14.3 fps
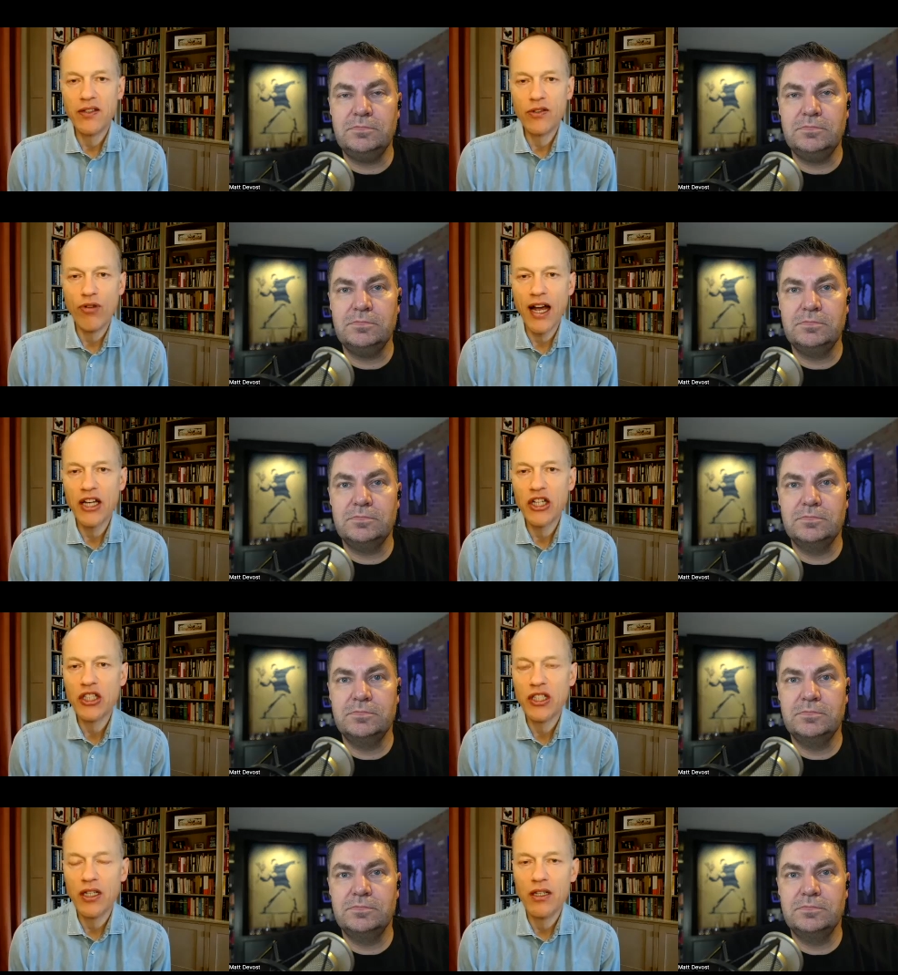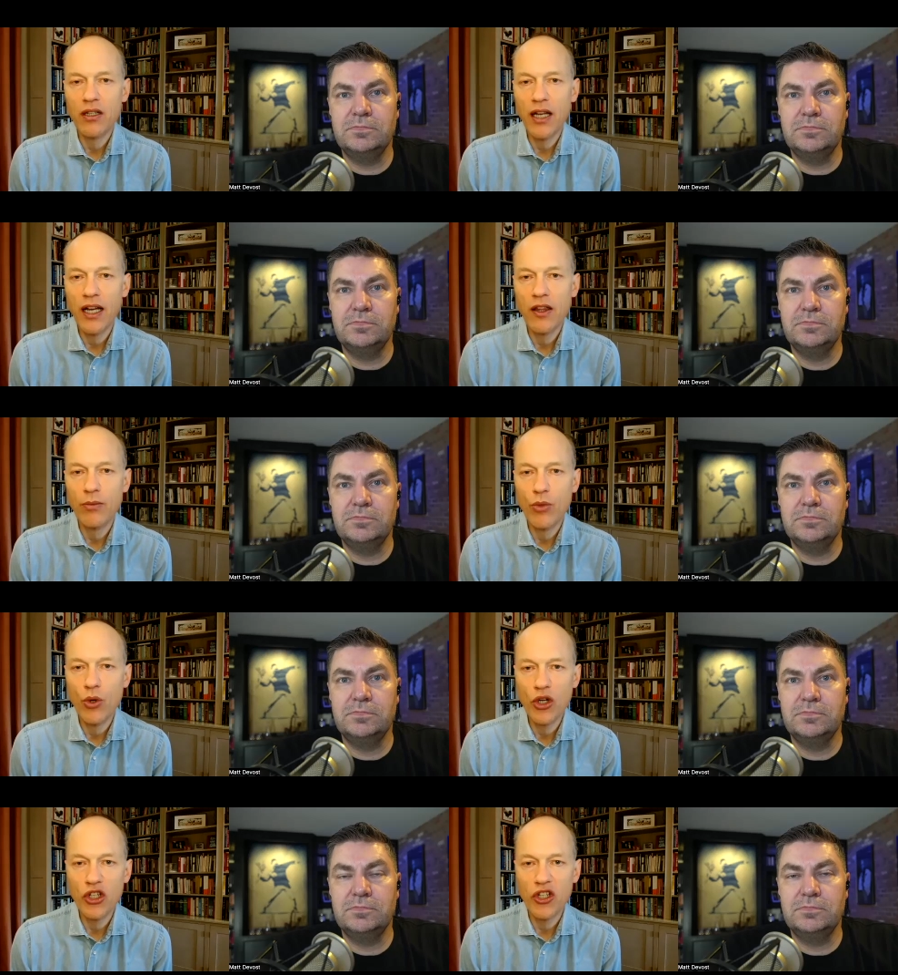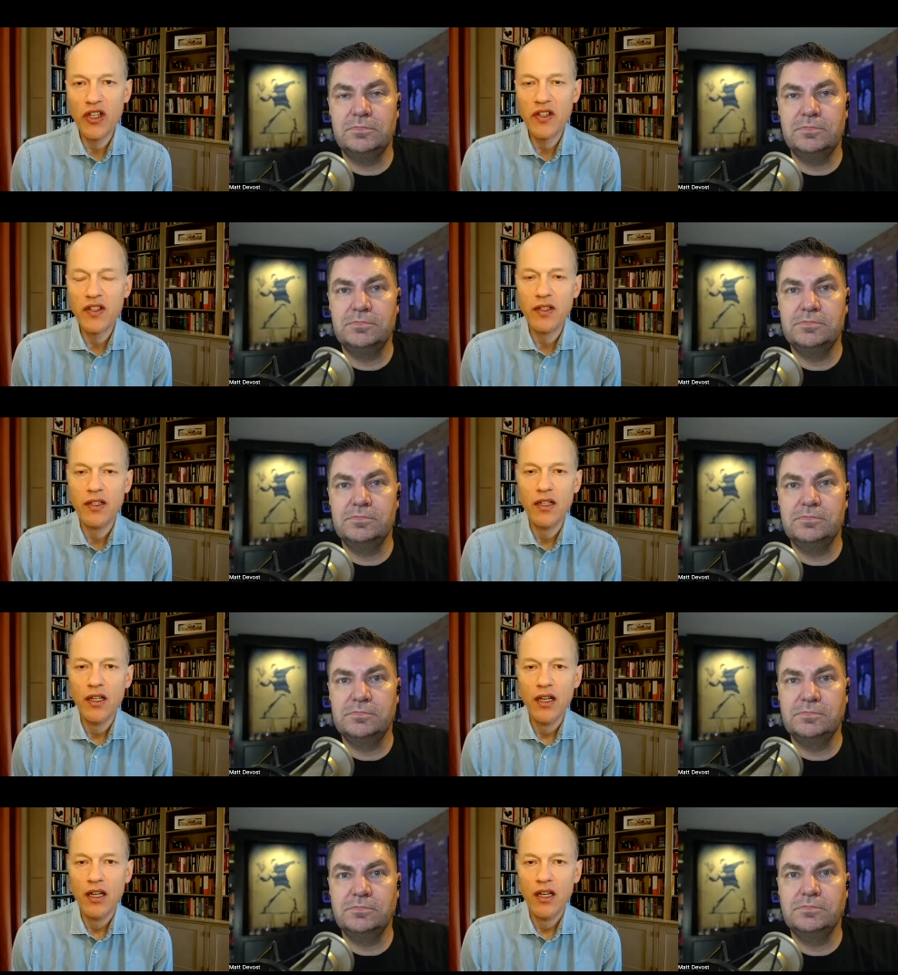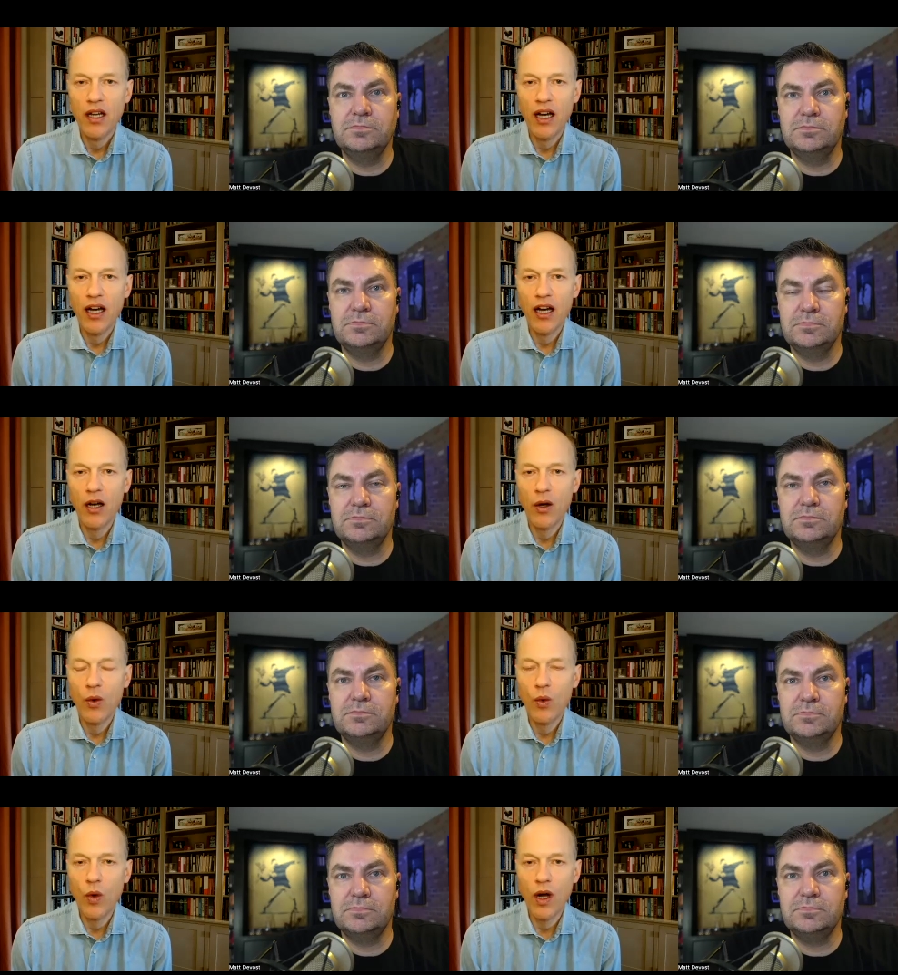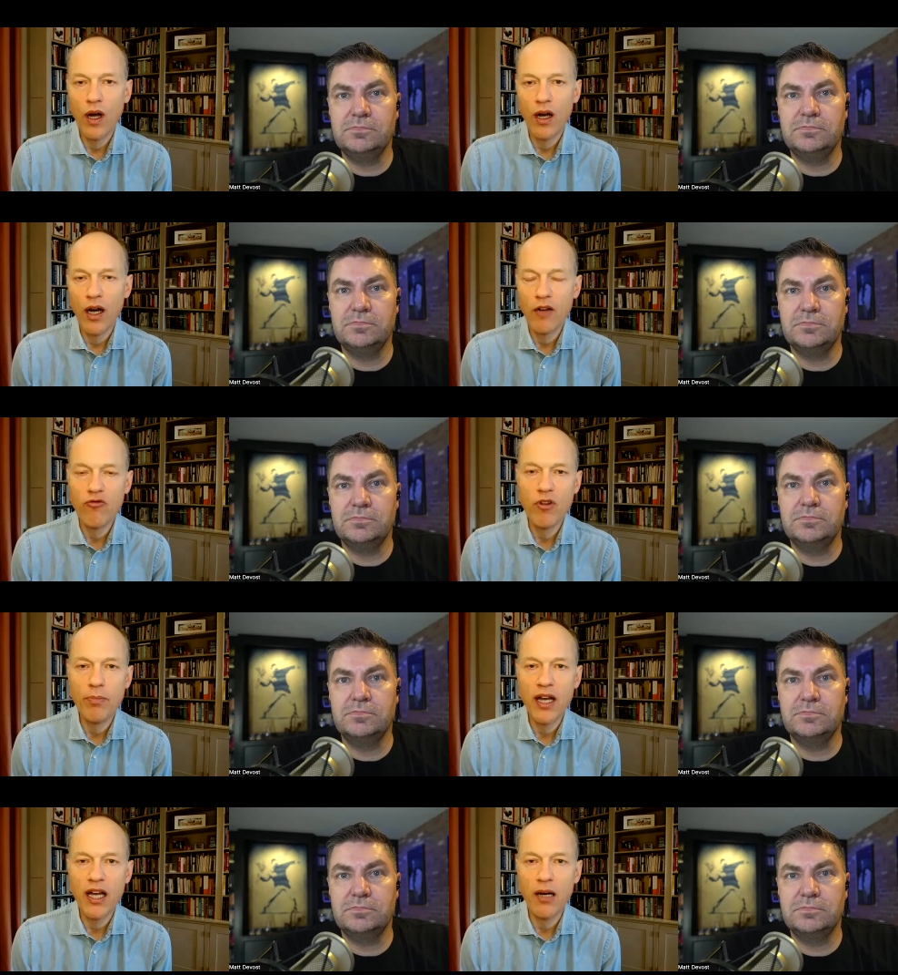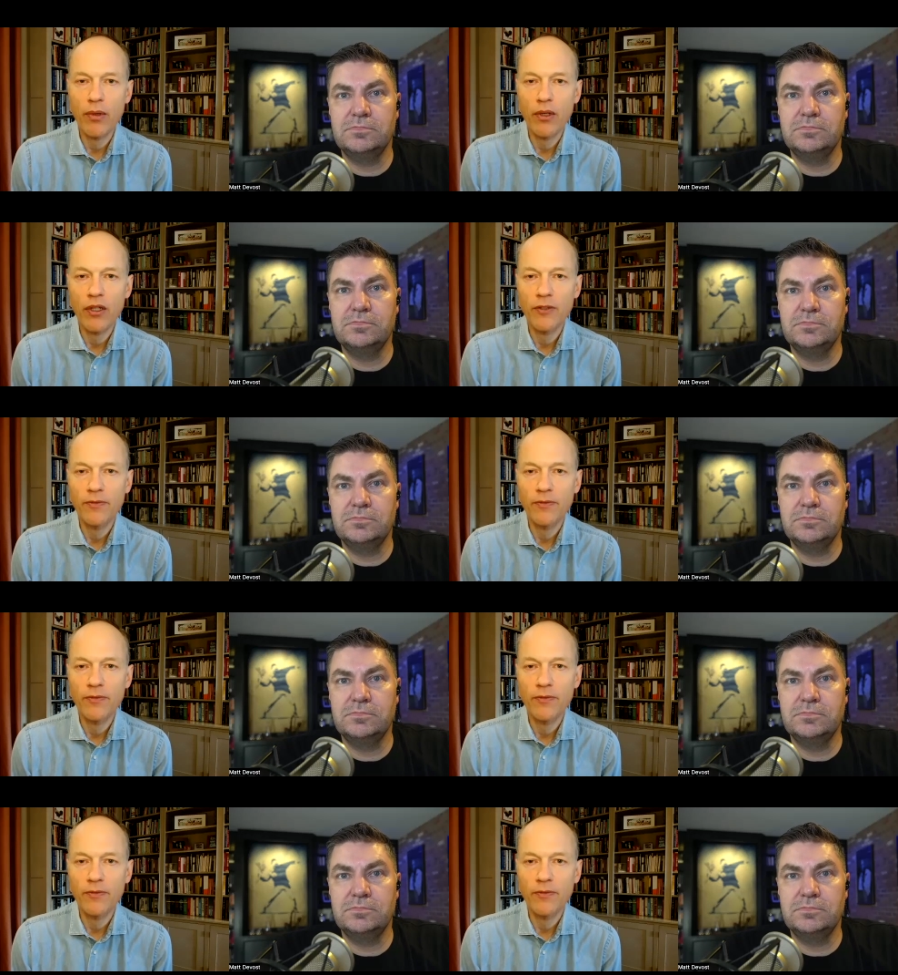Speaker 1: crashed and and the mortgages uh, were unrepayable.